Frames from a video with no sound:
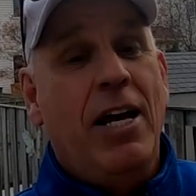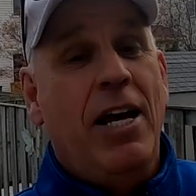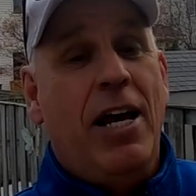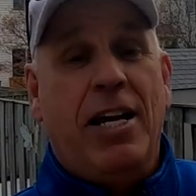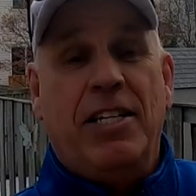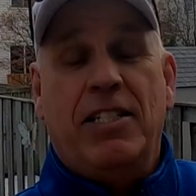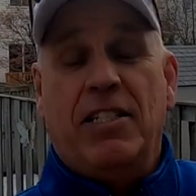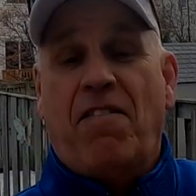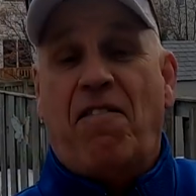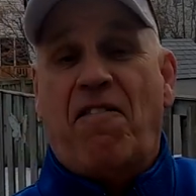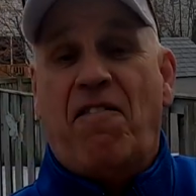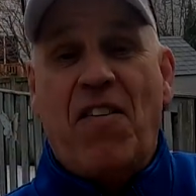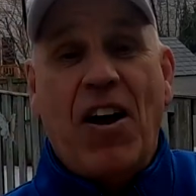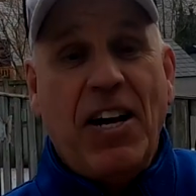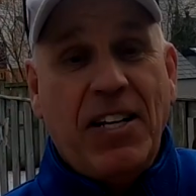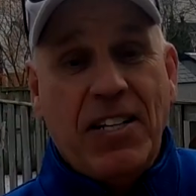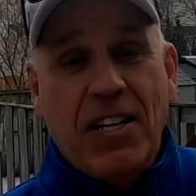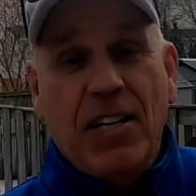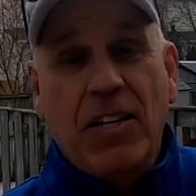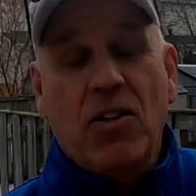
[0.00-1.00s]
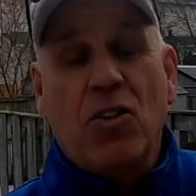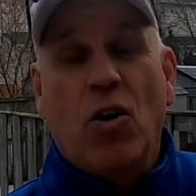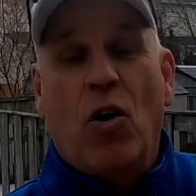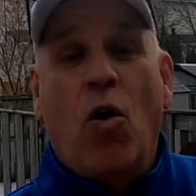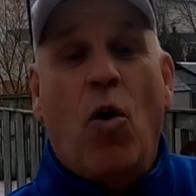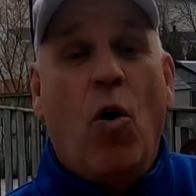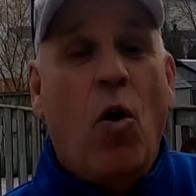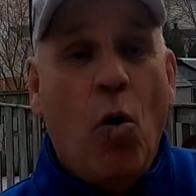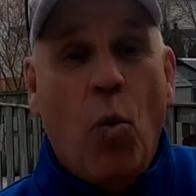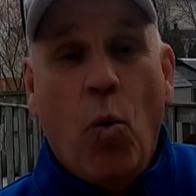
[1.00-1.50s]
is affecting the
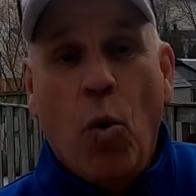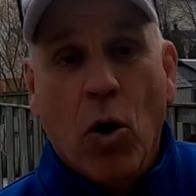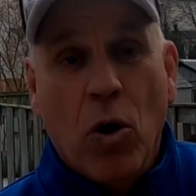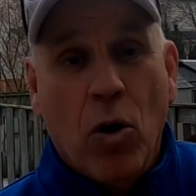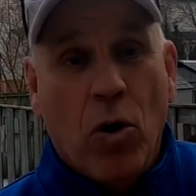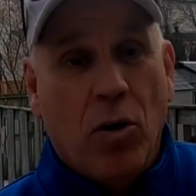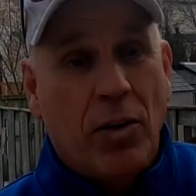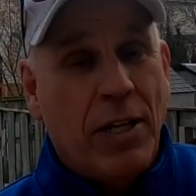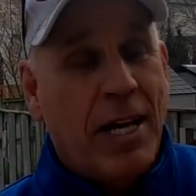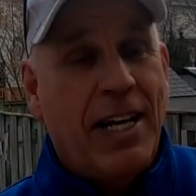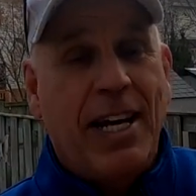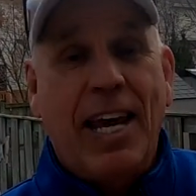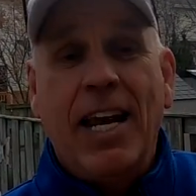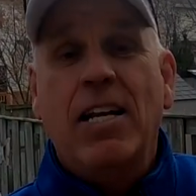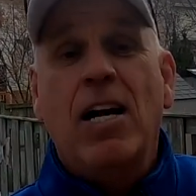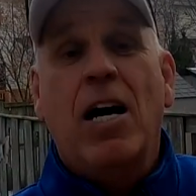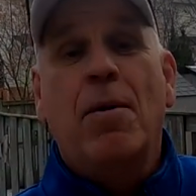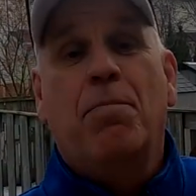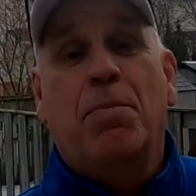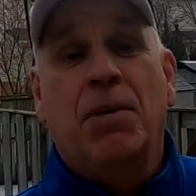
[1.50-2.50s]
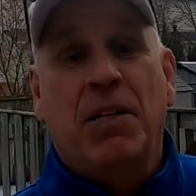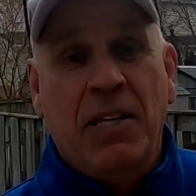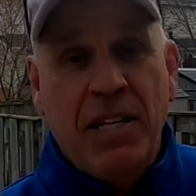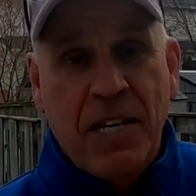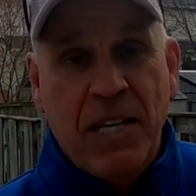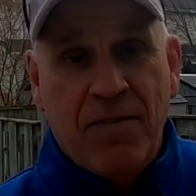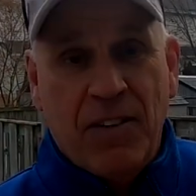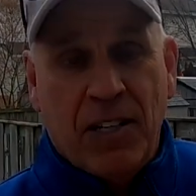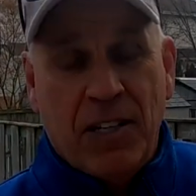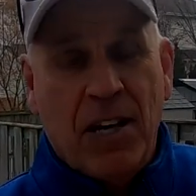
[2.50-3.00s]
whole world. I cannot
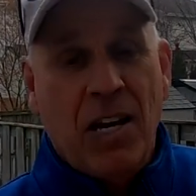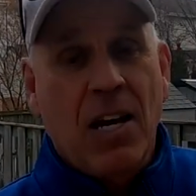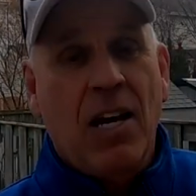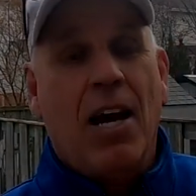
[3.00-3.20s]
believe it.